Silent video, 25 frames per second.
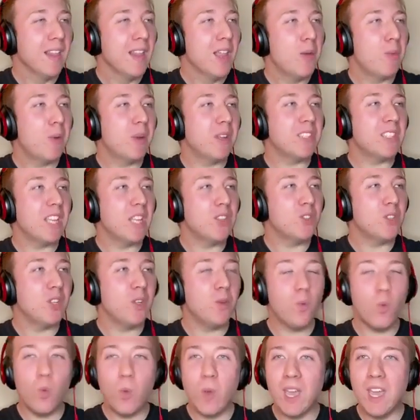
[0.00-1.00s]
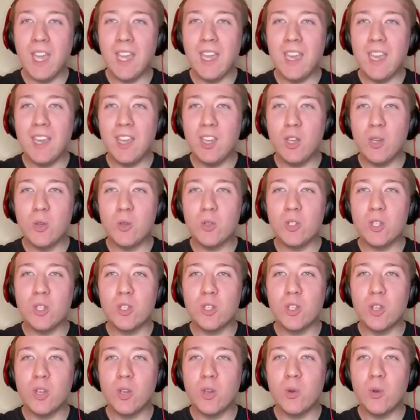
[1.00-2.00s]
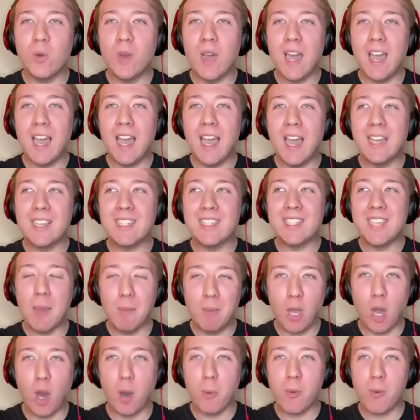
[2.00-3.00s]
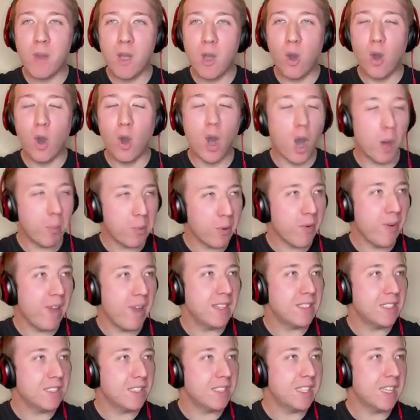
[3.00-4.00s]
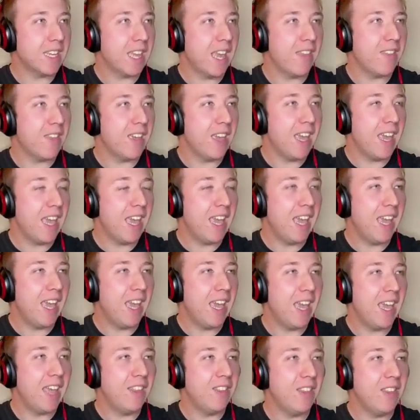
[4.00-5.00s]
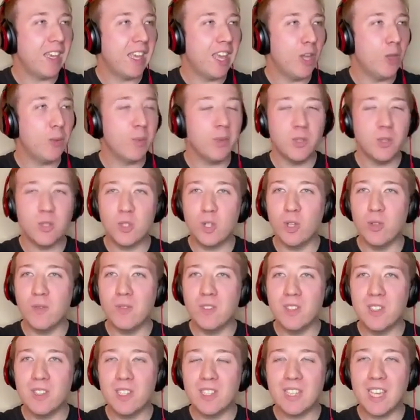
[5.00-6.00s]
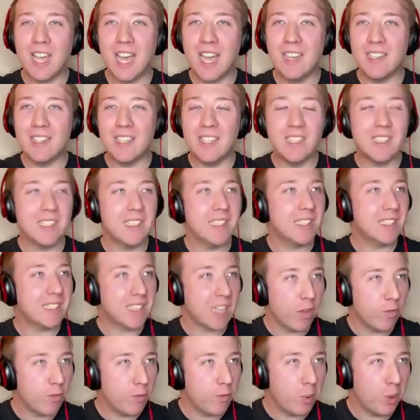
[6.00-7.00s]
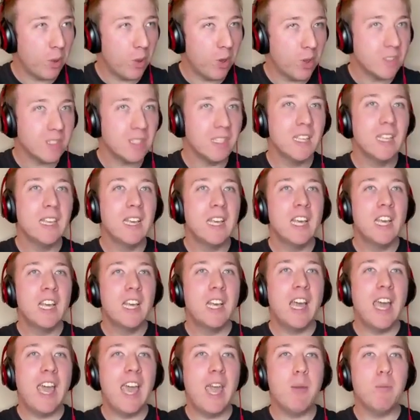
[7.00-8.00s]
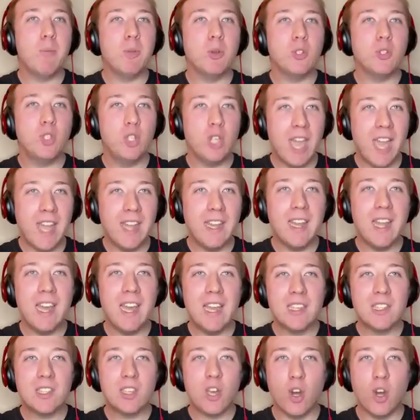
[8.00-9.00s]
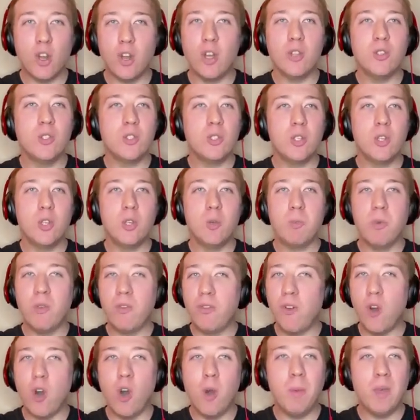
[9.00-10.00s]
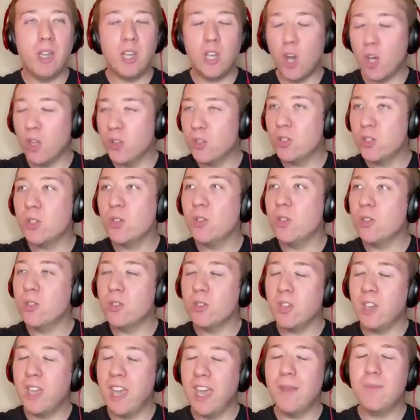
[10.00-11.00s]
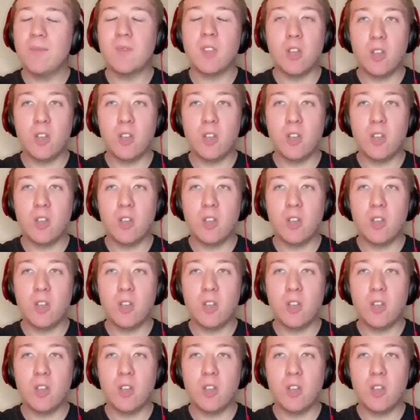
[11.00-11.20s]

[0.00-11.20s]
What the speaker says: but essentially we used to do semi-opera or operettas together in the Gilbert and Sullivan Societies in Southport. But Jen has gone on to perform in concerts, in